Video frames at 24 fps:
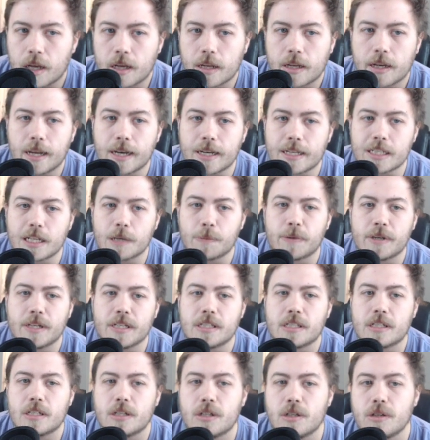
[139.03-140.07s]
Next up
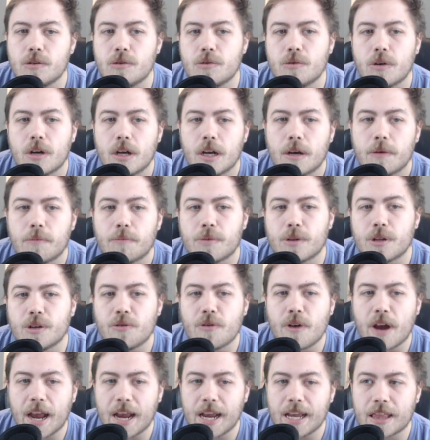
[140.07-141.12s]
is 2 blue
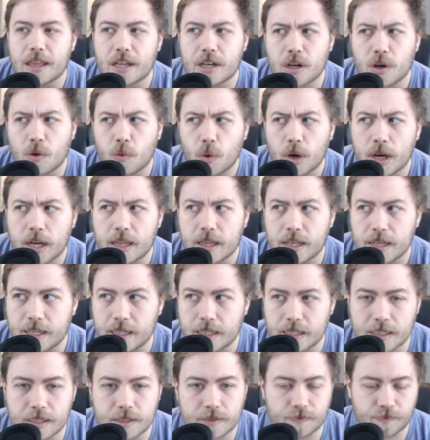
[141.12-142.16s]
Aether
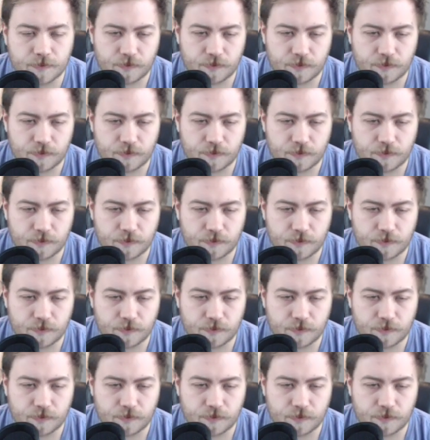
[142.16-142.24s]
Quicklings.